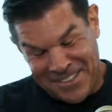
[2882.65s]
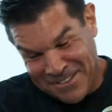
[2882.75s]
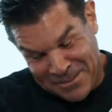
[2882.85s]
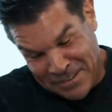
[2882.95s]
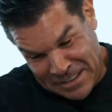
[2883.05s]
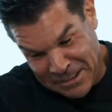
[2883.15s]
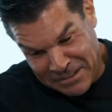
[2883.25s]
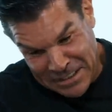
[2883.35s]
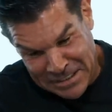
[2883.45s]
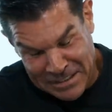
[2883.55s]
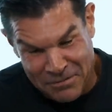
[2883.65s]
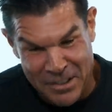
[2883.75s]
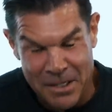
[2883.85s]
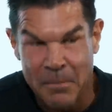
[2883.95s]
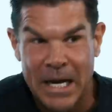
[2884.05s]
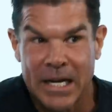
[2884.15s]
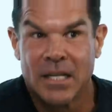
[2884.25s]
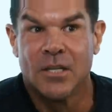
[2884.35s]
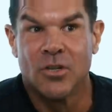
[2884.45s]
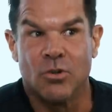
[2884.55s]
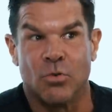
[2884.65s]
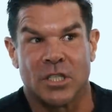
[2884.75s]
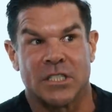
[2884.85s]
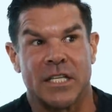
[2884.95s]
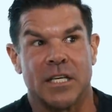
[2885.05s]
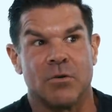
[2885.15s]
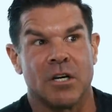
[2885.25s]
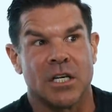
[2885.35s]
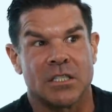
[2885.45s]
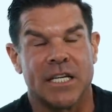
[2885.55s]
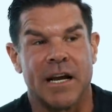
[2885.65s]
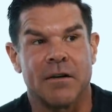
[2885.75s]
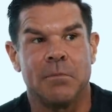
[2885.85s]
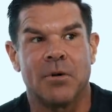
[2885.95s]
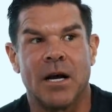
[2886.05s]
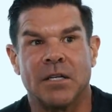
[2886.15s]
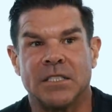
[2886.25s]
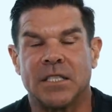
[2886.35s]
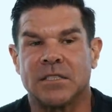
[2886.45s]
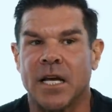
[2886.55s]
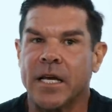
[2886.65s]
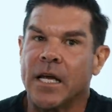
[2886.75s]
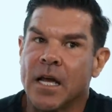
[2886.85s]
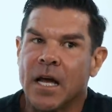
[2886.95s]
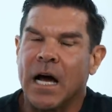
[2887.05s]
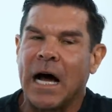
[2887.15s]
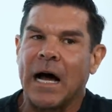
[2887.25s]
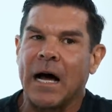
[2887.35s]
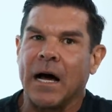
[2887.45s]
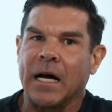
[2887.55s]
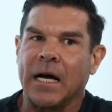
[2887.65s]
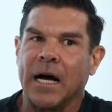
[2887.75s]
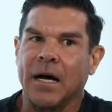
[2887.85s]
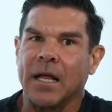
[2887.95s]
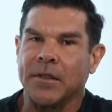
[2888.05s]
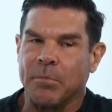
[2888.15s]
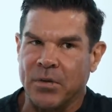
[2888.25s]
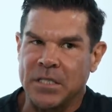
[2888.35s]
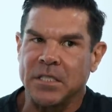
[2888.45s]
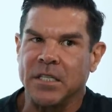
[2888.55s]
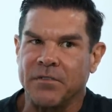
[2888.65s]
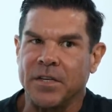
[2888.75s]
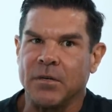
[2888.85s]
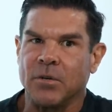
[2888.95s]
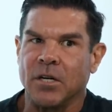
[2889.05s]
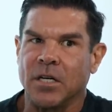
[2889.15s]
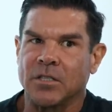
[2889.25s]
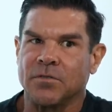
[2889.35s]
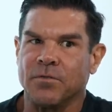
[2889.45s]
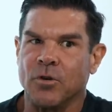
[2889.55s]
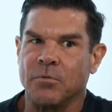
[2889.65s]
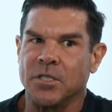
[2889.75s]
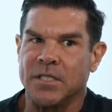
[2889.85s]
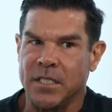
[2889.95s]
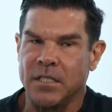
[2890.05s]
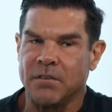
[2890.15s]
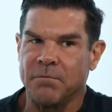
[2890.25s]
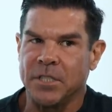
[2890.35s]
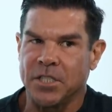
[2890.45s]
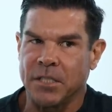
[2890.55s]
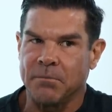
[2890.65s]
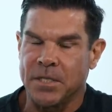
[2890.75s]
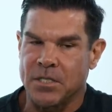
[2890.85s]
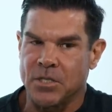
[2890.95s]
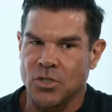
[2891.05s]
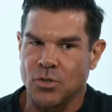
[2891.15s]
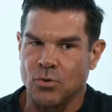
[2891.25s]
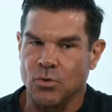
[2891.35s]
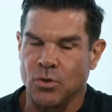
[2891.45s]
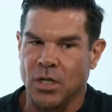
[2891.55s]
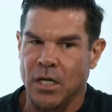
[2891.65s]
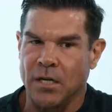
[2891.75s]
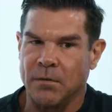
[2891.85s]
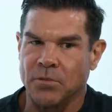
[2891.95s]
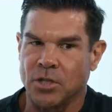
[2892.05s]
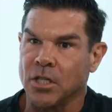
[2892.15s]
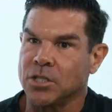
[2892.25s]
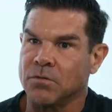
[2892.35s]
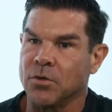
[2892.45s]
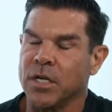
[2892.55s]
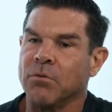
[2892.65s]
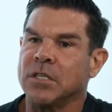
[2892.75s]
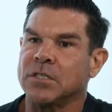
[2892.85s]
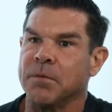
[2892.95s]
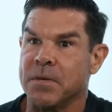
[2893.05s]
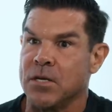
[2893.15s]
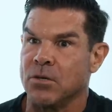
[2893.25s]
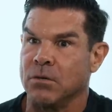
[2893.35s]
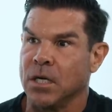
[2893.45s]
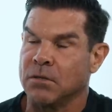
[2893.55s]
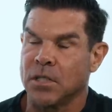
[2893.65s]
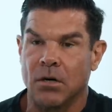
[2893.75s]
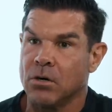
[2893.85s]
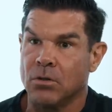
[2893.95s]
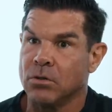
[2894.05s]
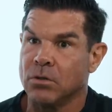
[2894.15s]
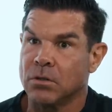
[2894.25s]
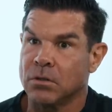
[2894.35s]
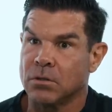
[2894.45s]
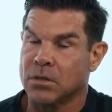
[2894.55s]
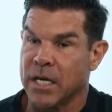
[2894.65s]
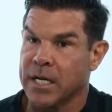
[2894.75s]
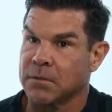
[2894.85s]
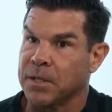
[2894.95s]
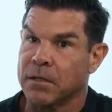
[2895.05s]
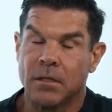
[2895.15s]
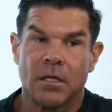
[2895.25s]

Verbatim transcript: Dude, it was fucking crazy. A friend of mine who works at Equinox, Gary Brown, he says, Hey, a guy, the president of Equinox, former dean of Michigan Business School, um, Scott DeRue. He wants to meet you, and I was like, "Oh, cool, yeah. connect me."